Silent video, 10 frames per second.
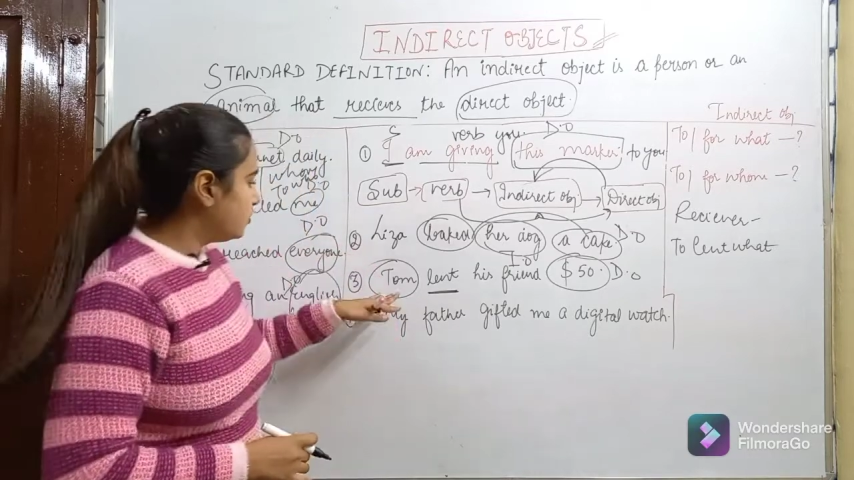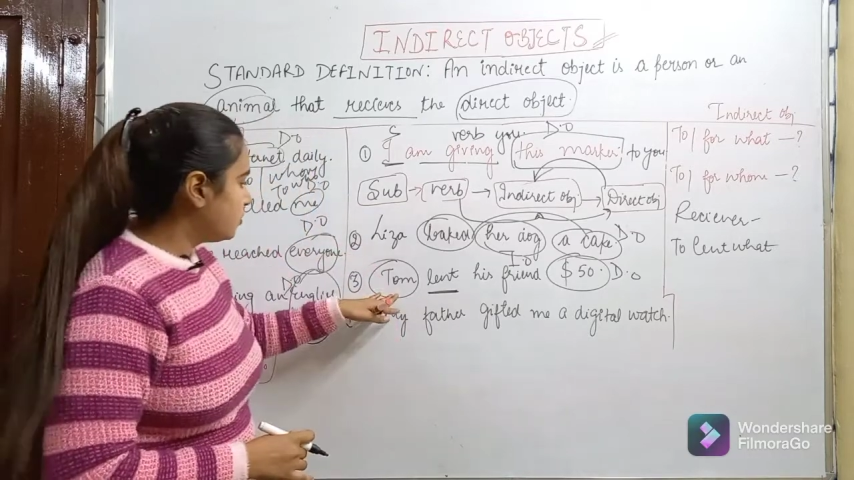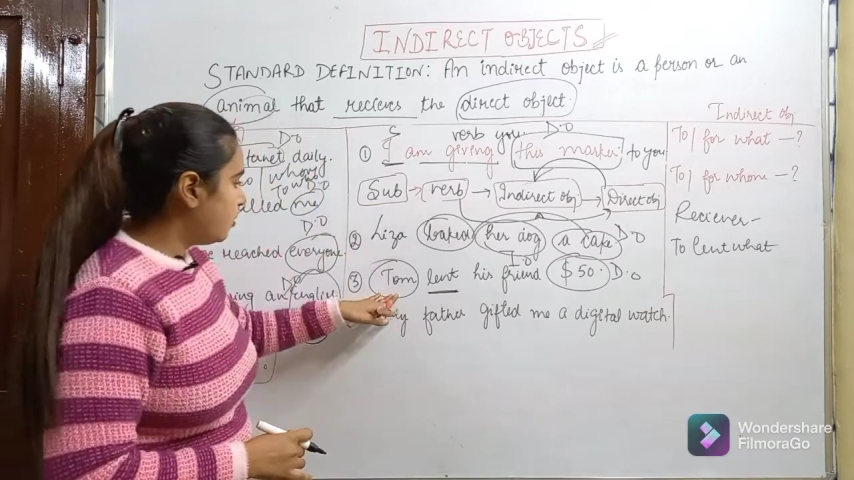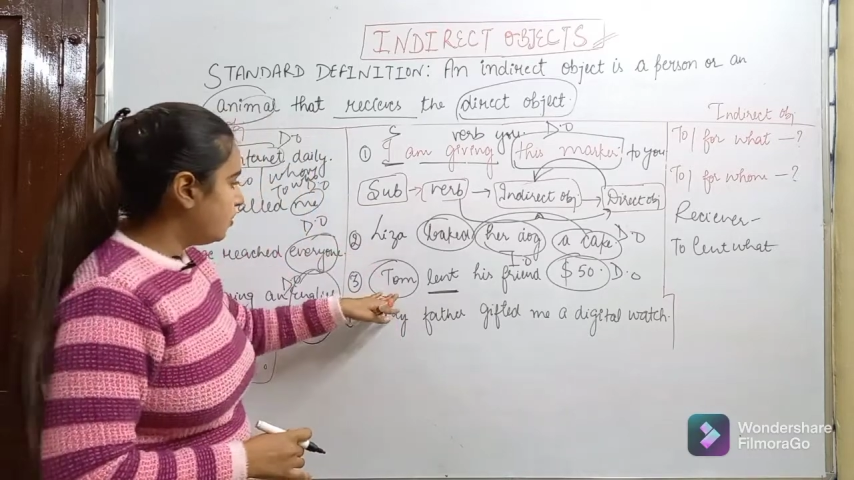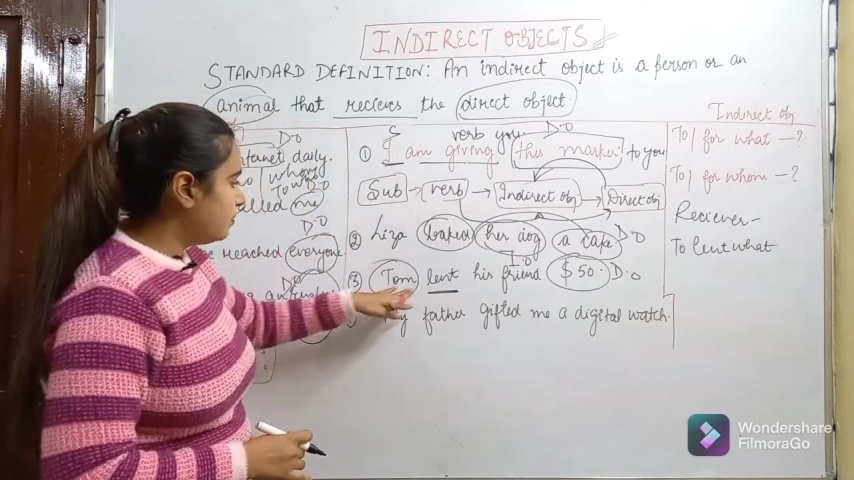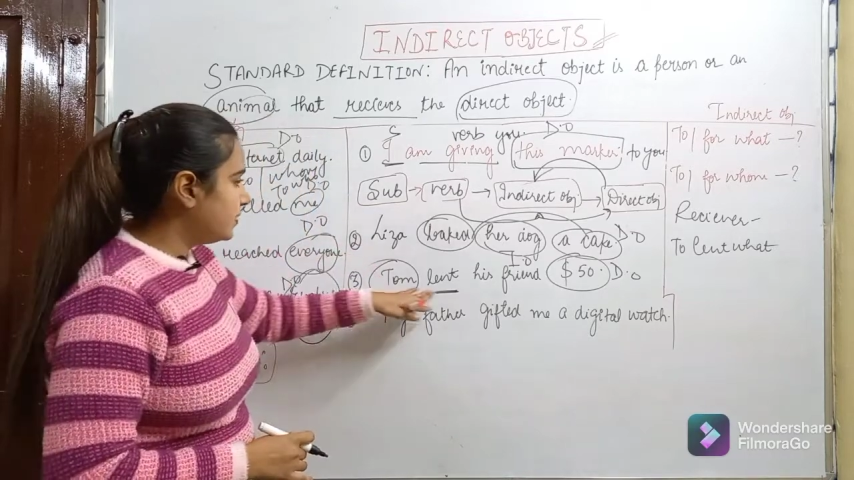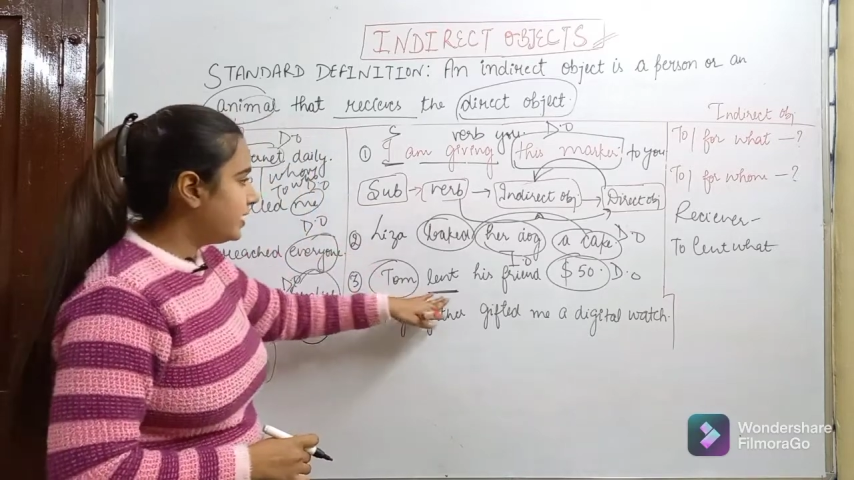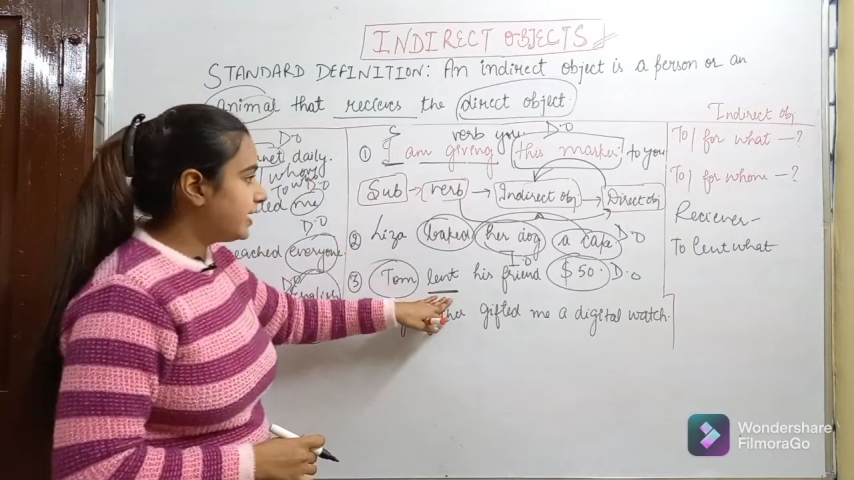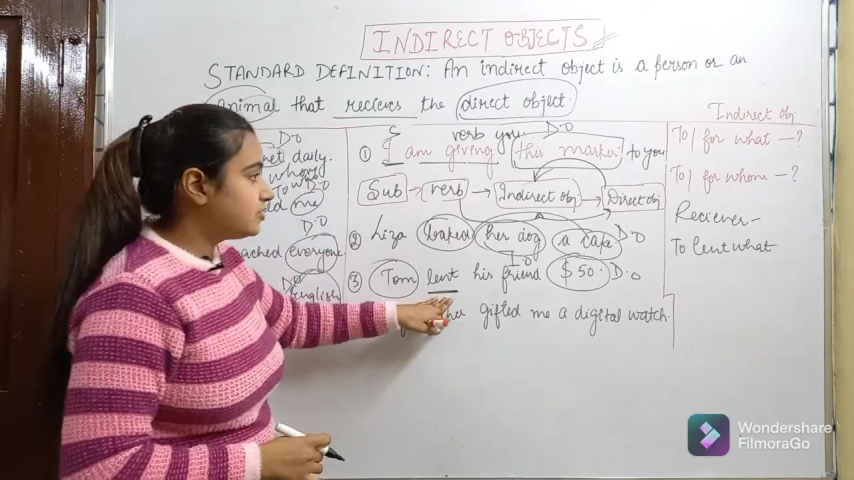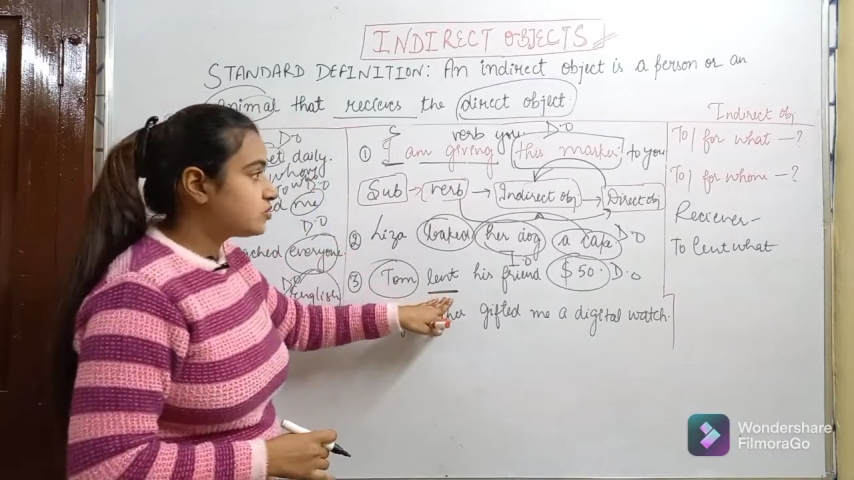Tom
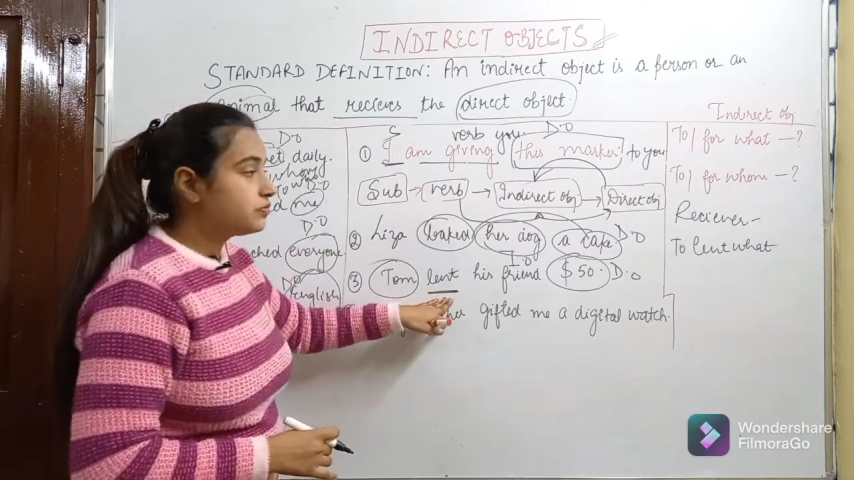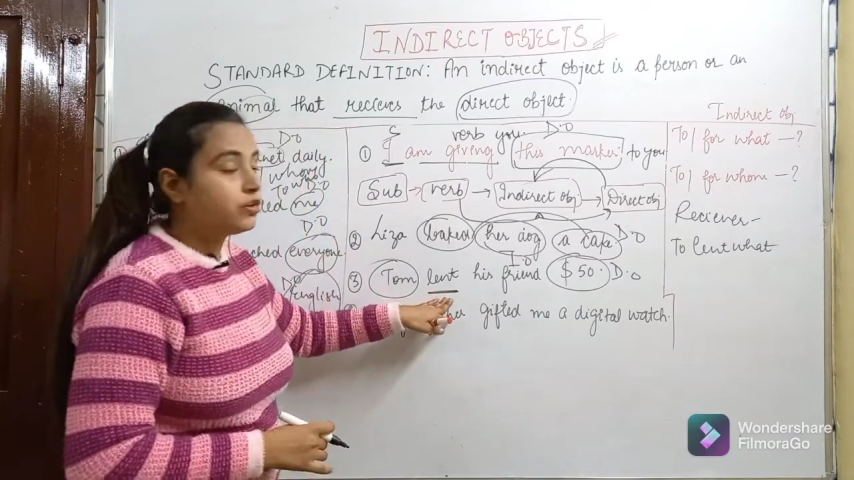lent